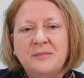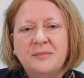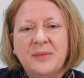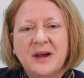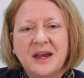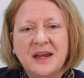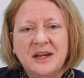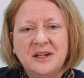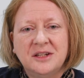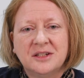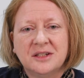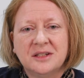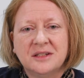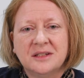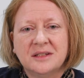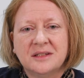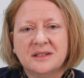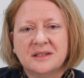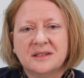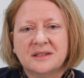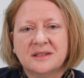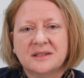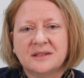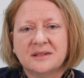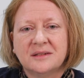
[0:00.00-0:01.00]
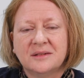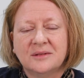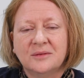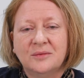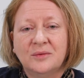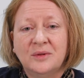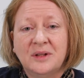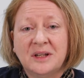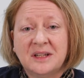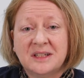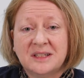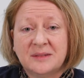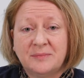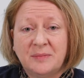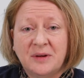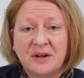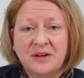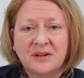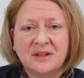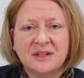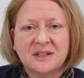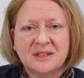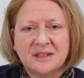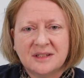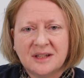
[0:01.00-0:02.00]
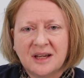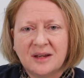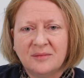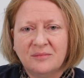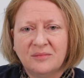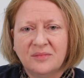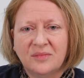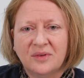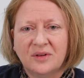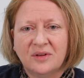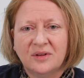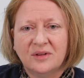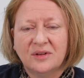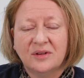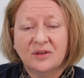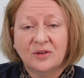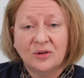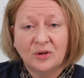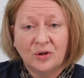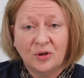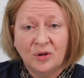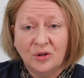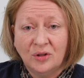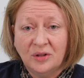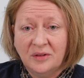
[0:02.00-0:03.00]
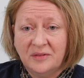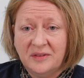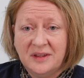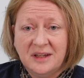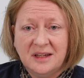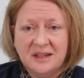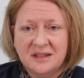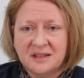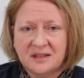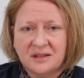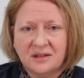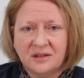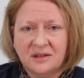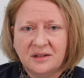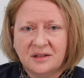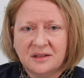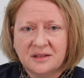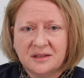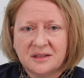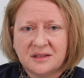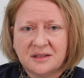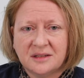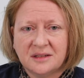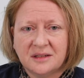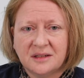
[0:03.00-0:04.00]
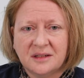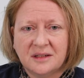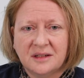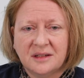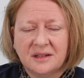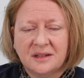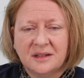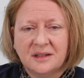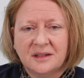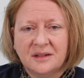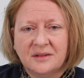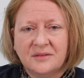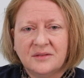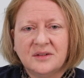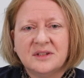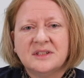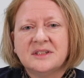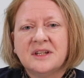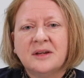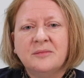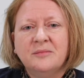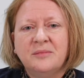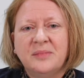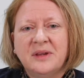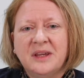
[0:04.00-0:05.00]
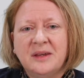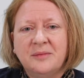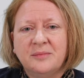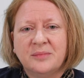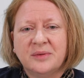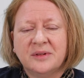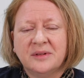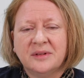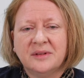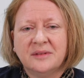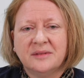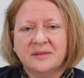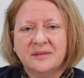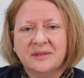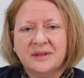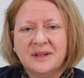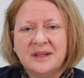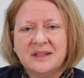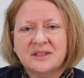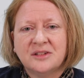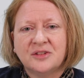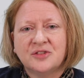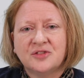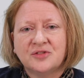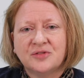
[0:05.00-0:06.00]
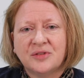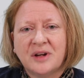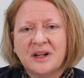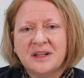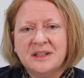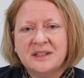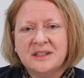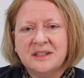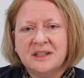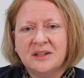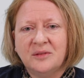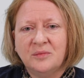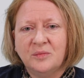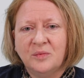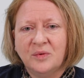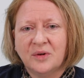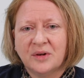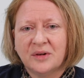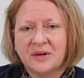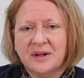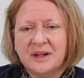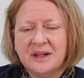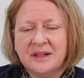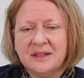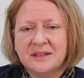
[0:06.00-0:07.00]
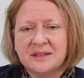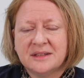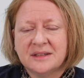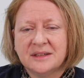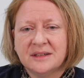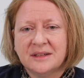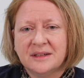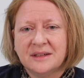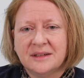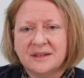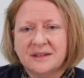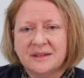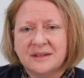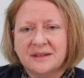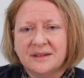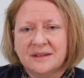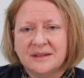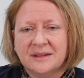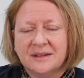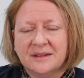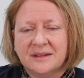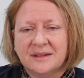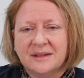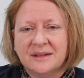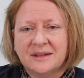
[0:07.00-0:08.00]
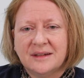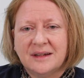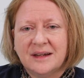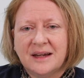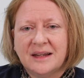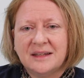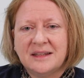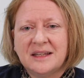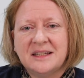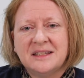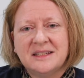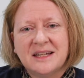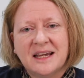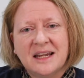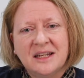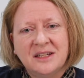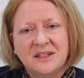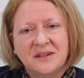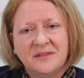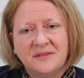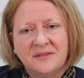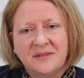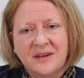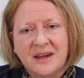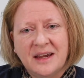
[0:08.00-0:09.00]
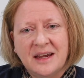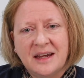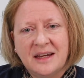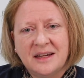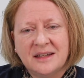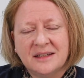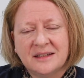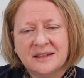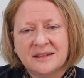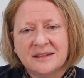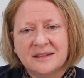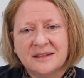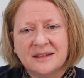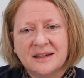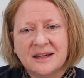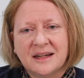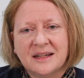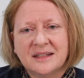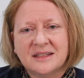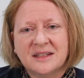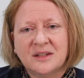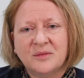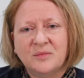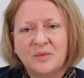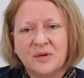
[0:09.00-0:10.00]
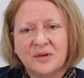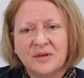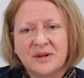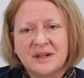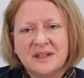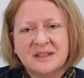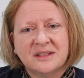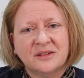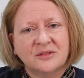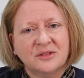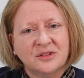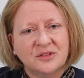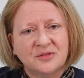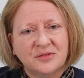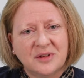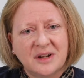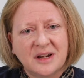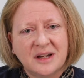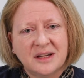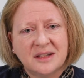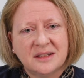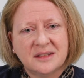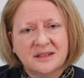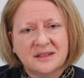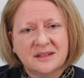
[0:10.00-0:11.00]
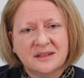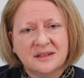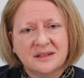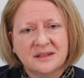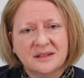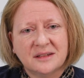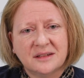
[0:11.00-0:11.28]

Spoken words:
patients will experience some or all of these thoughts. For some people, these are transient worries, and they tend to fade as the worries are addressed.